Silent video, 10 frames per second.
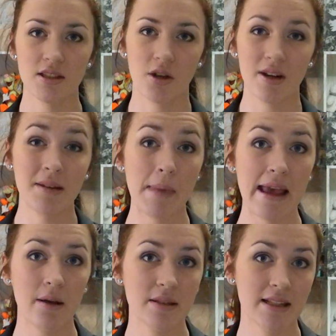So in
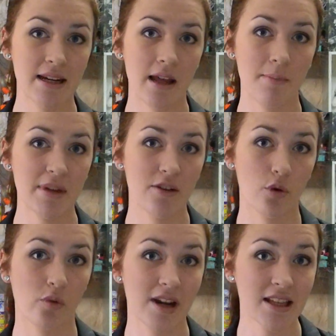May I was in a bit of a
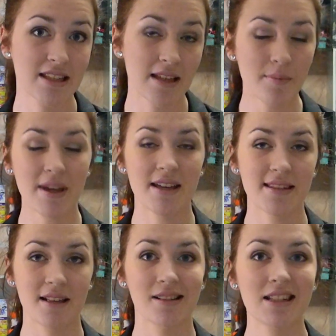reading slump, as
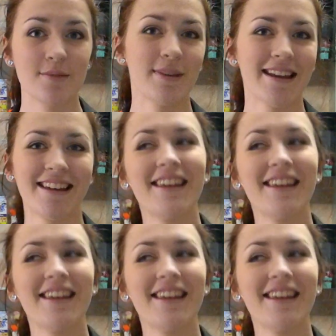I'll explain